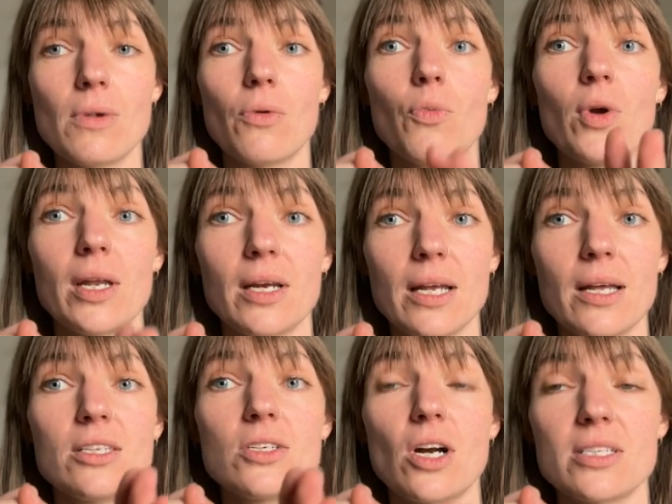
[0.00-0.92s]
when
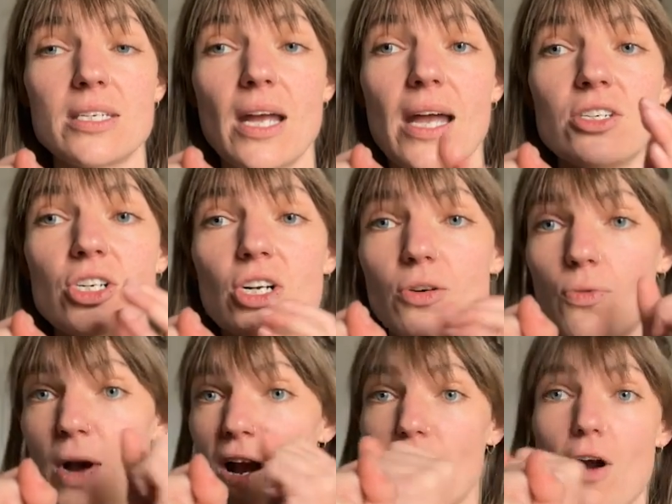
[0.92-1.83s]
it starts to enter
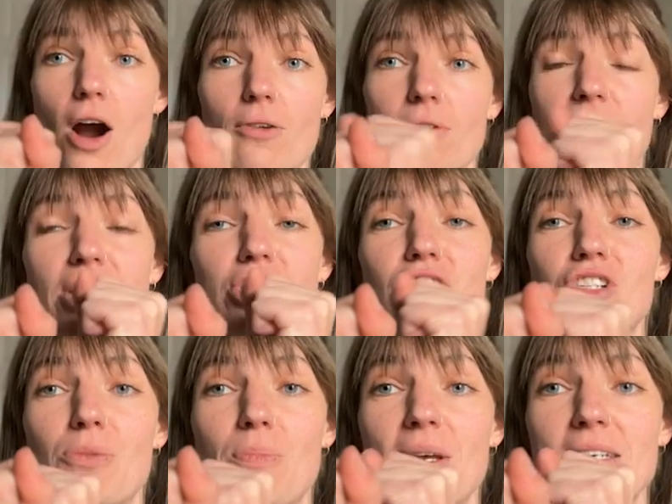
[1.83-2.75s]
wherever our
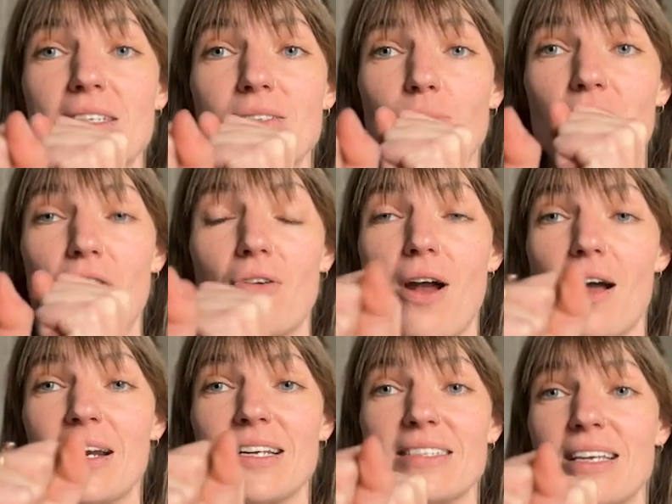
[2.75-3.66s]
relationship is with
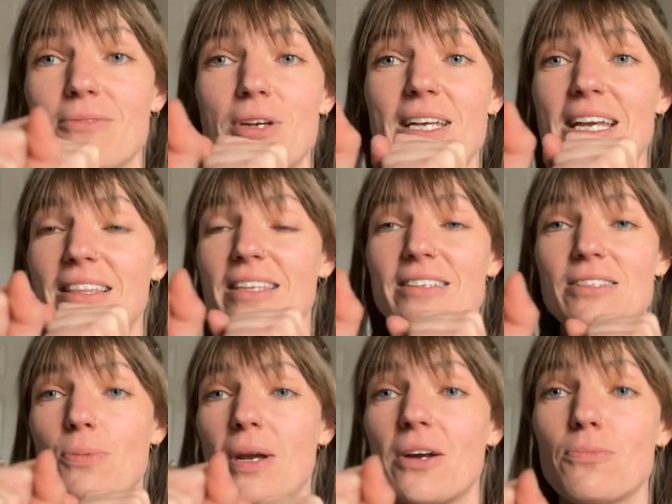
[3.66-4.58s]
Uranus, and we get
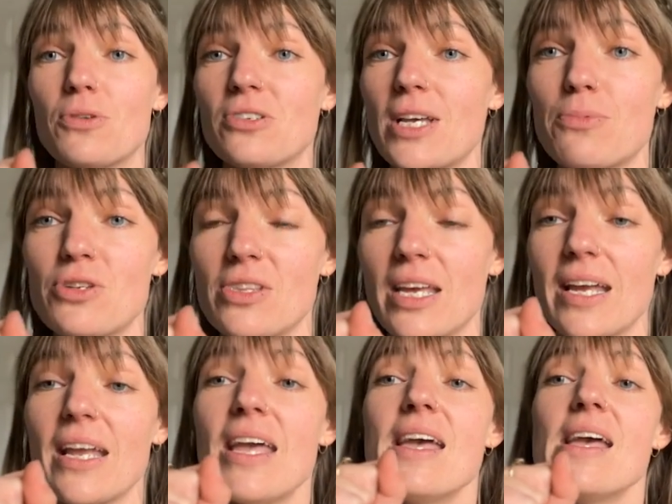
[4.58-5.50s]
this weird perception
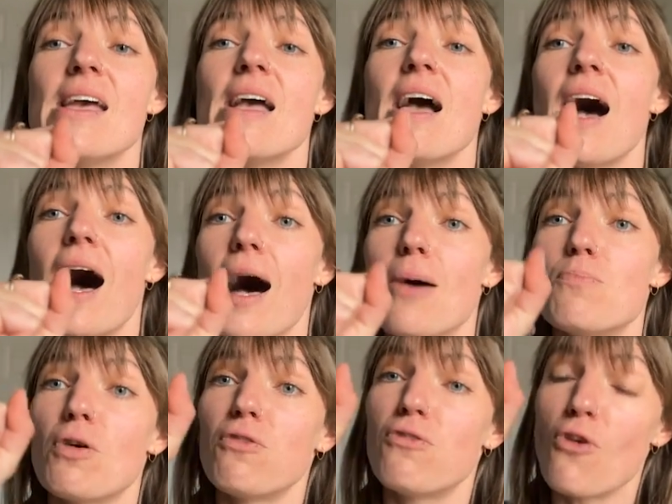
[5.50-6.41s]
thing,
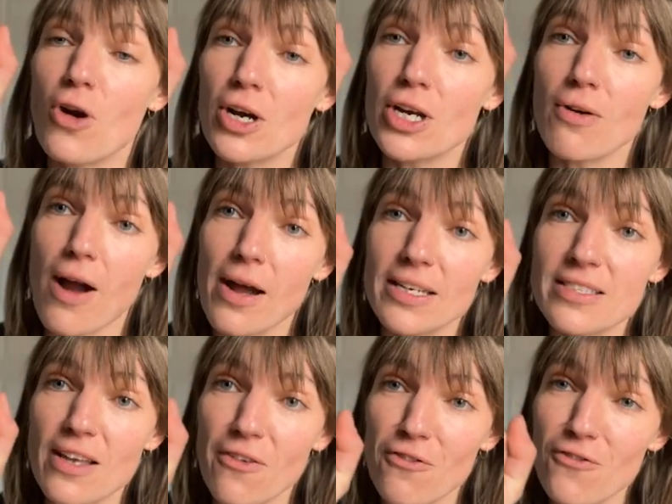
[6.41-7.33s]
before
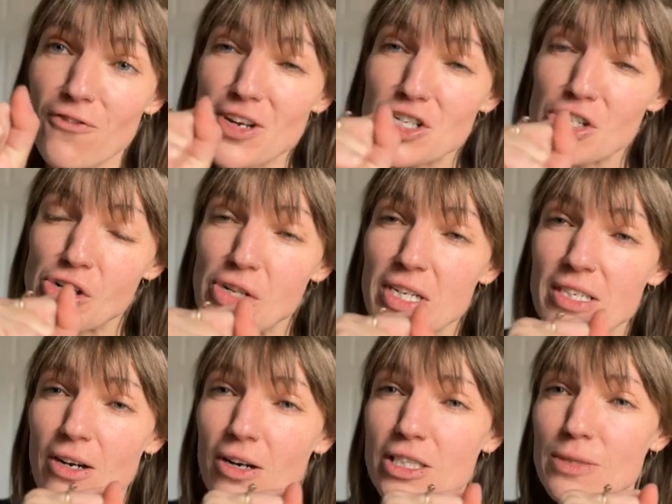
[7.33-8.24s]
Uranus officially
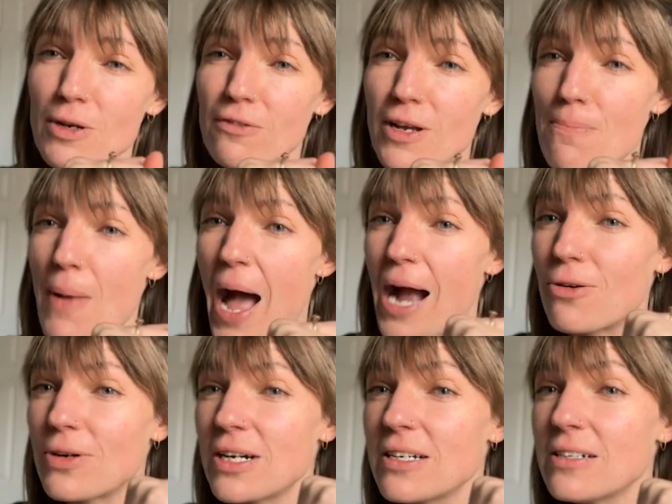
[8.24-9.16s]
starts moving
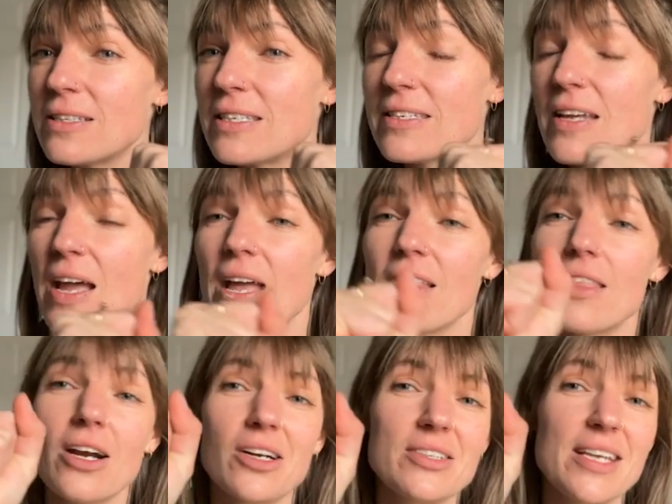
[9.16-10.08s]
backwards,
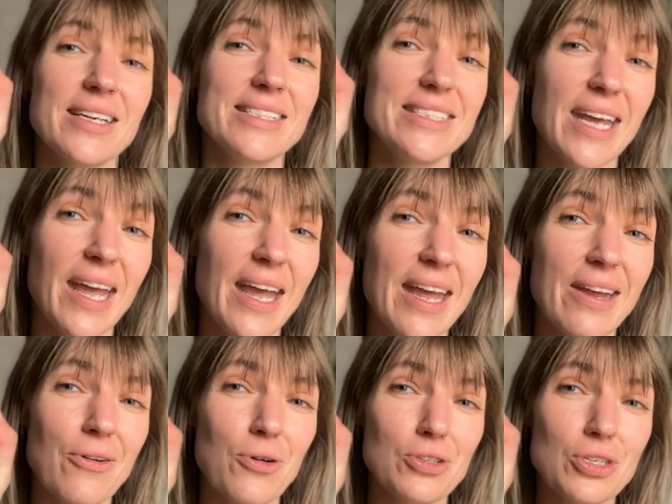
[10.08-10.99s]
there's a
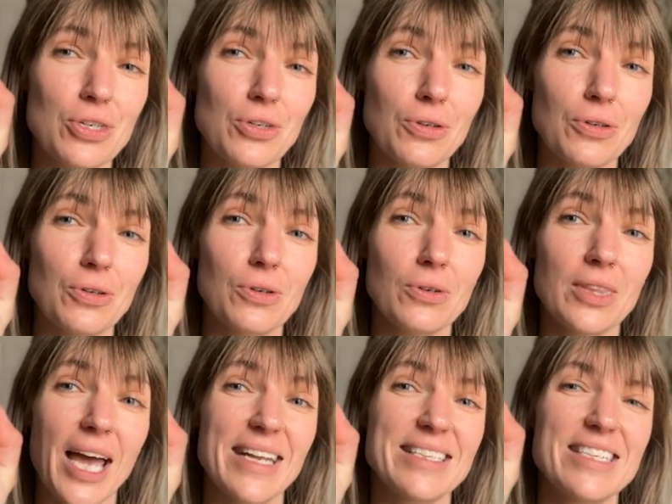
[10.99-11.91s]
day or two
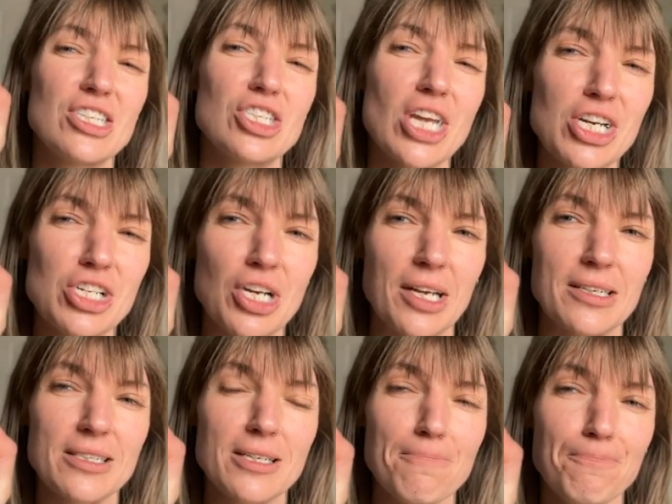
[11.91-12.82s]
that it's stationed